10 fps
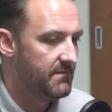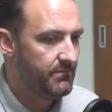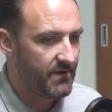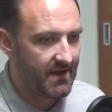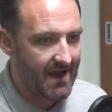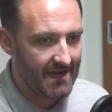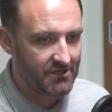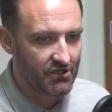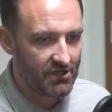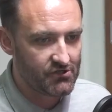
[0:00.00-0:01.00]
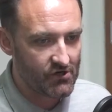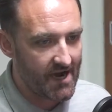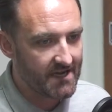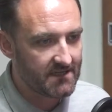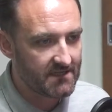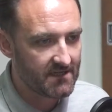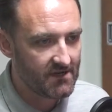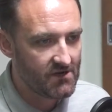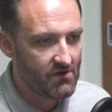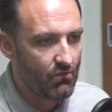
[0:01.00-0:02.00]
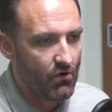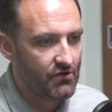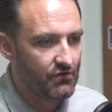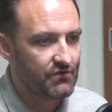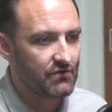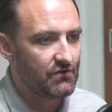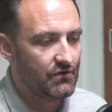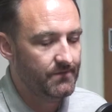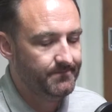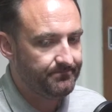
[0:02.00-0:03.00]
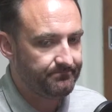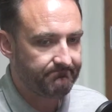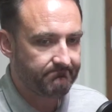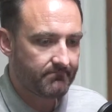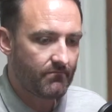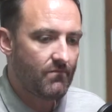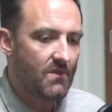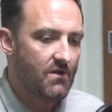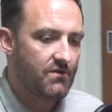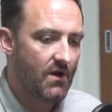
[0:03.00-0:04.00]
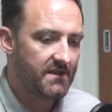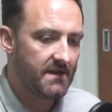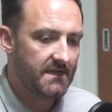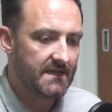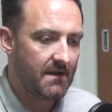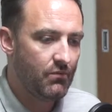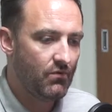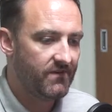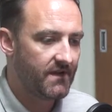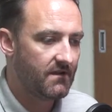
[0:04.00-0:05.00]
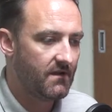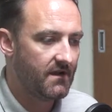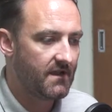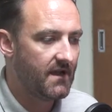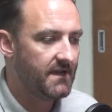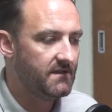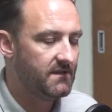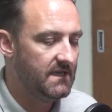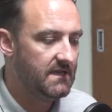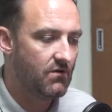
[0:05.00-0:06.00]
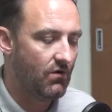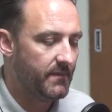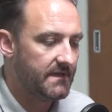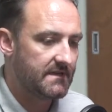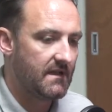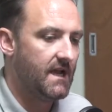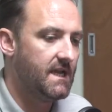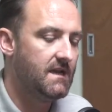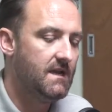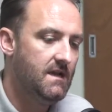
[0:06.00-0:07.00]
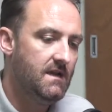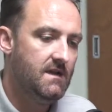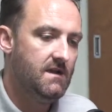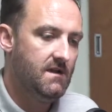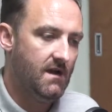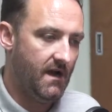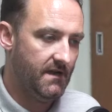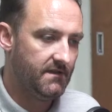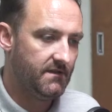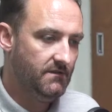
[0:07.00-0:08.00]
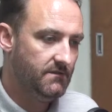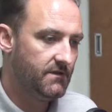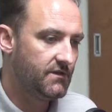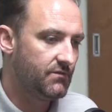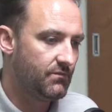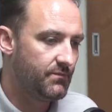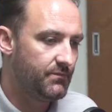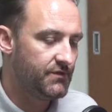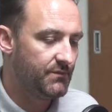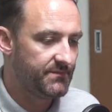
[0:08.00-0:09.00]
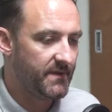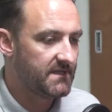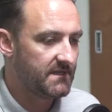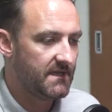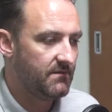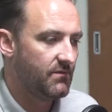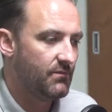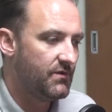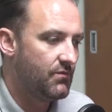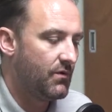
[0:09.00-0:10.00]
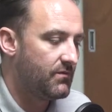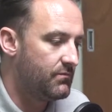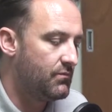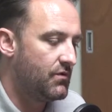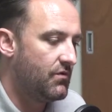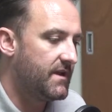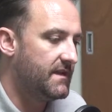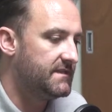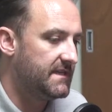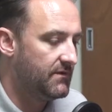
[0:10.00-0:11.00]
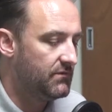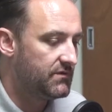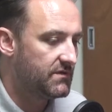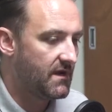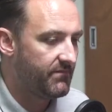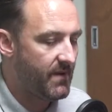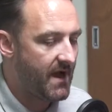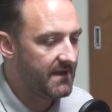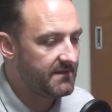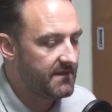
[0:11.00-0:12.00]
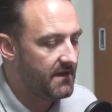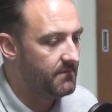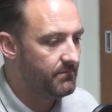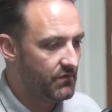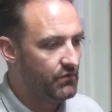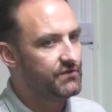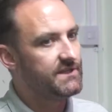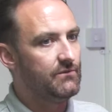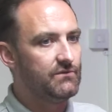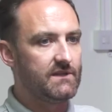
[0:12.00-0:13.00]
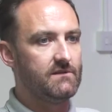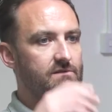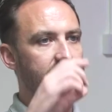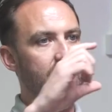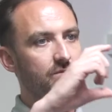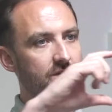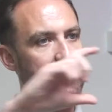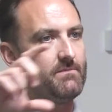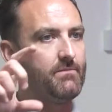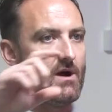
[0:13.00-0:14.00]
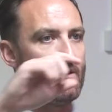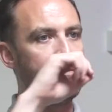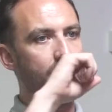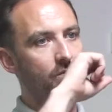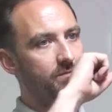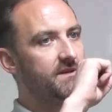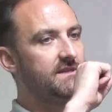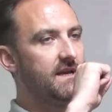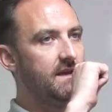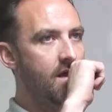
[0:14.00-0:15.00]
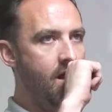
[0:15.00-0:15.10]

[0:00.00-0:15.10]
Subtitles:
but it actually tracks what users do. Now I had an example of a client, e-commerce client, and so she was basically saying, we're not getting sales. I've added a new sales part at the bottom of the site,